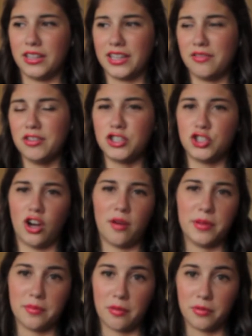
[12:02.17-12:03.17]
Like, even
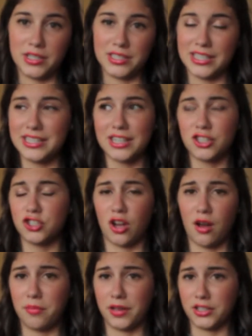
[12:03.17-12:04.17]
shopping memories, they take us
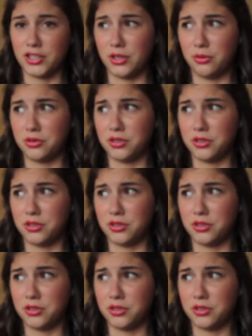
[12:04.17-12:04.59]
shopping too.